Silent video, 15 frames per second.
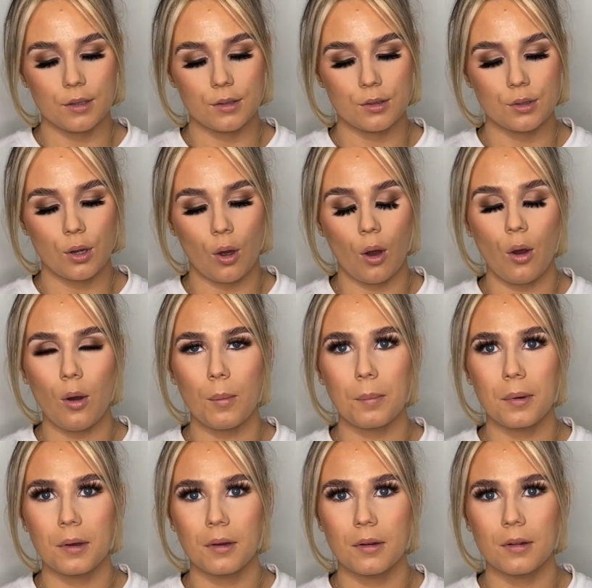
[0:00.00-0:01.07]
Taupe.
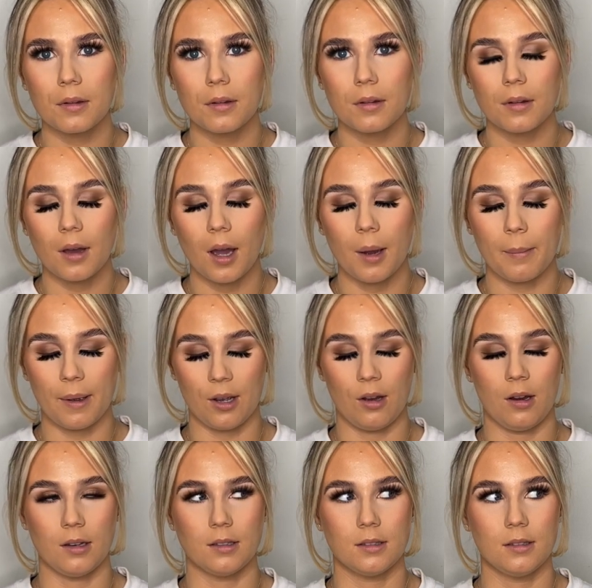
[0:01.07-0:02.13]
Oh my
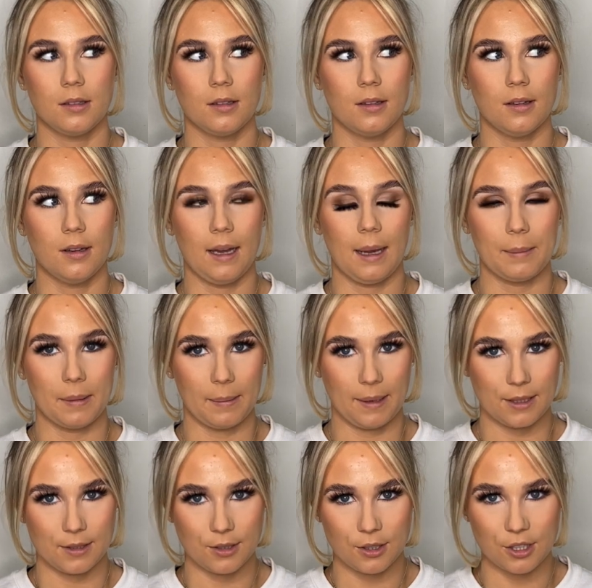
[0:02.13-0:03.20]
god, I'm gonna make
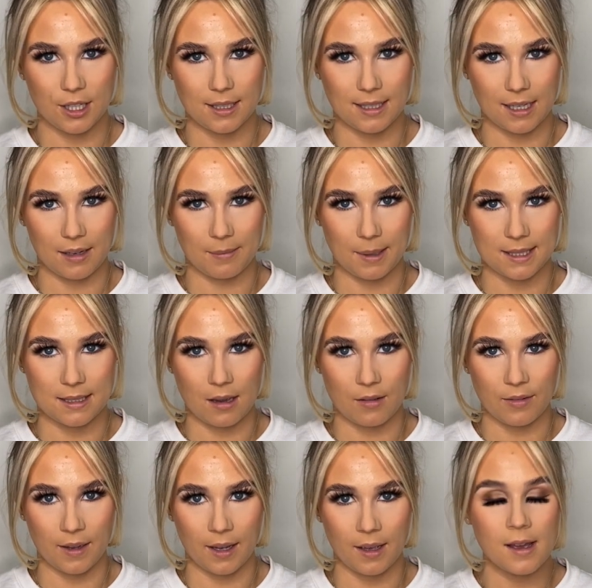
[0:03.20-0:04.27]
such a dick of myself
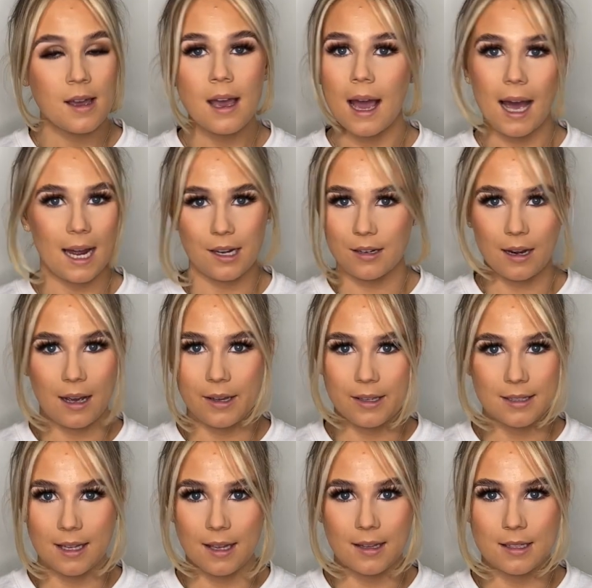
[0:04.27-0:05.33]
here. I don't know how you
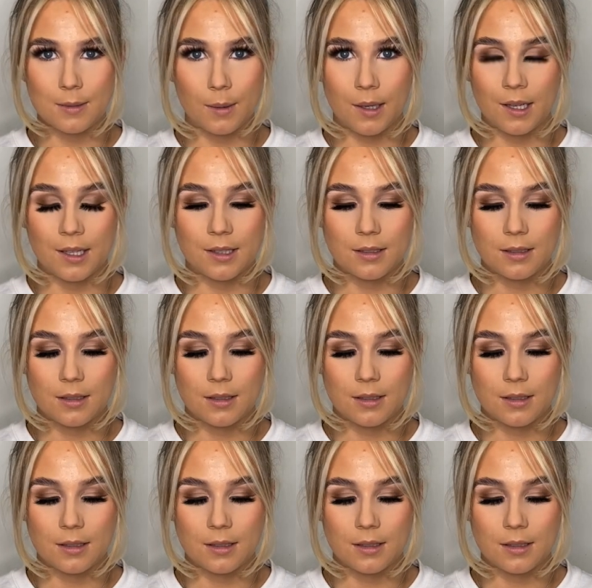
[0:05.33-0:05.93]
say this word.